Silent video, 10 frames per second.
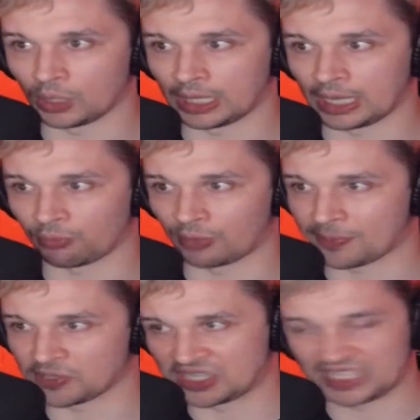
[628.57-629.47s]
a
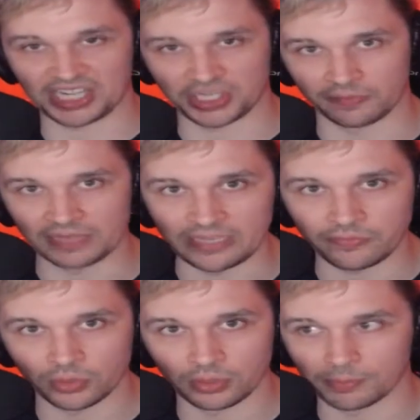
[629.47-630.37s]
representation of
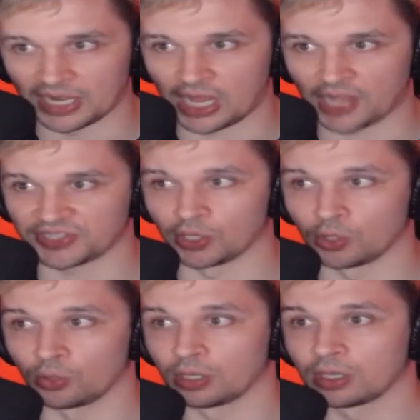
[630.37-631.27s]
evil, but
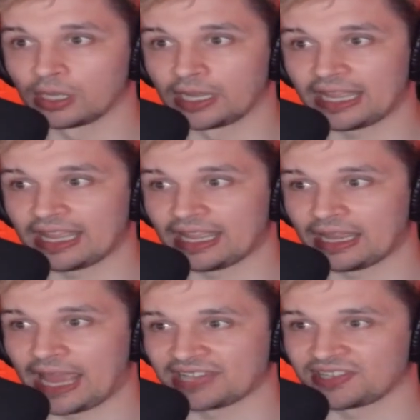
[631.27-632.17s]
also
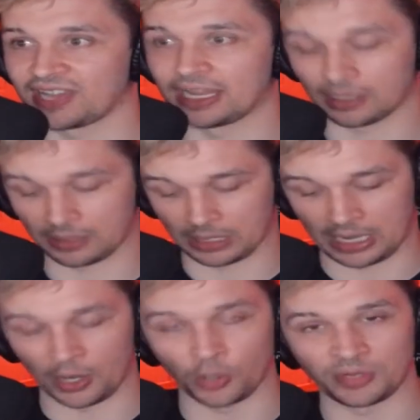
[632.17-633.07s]
as like
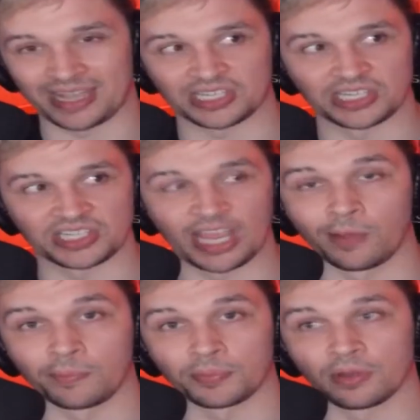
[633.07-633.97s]
an Oni mask is to
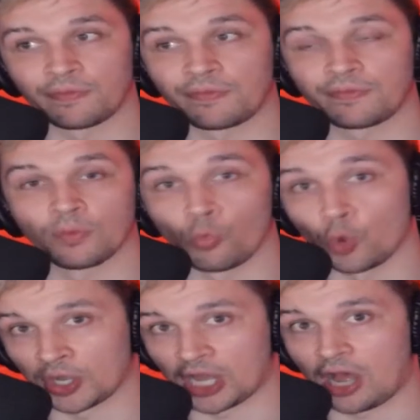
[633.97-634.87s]
help
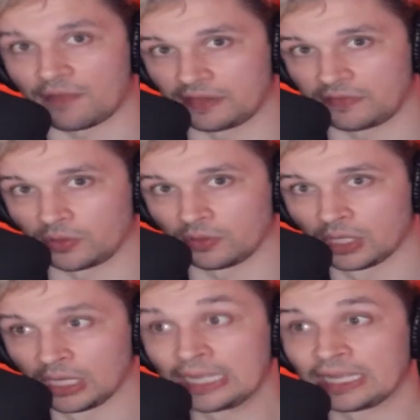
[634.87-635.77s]
ward off evil.
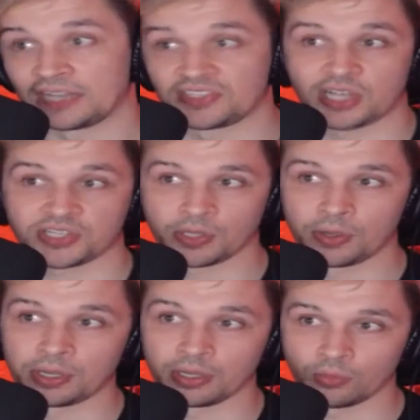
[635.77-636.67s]
It's also
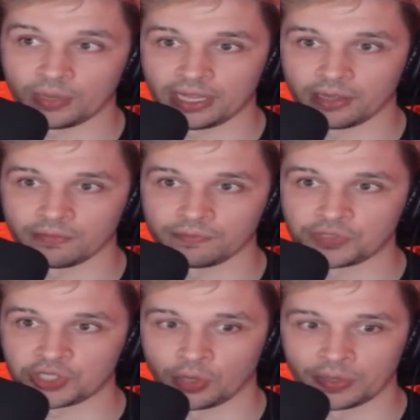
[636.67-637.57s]
another way of
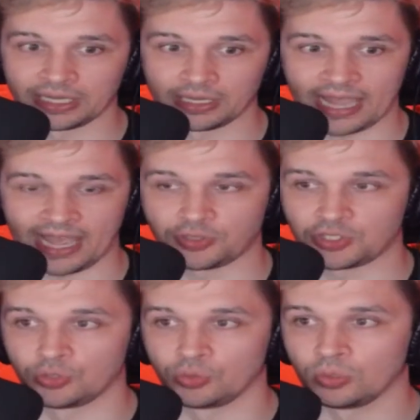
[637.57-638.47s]
showing how
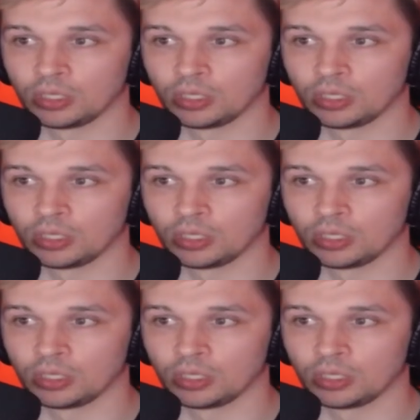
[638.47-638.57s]
to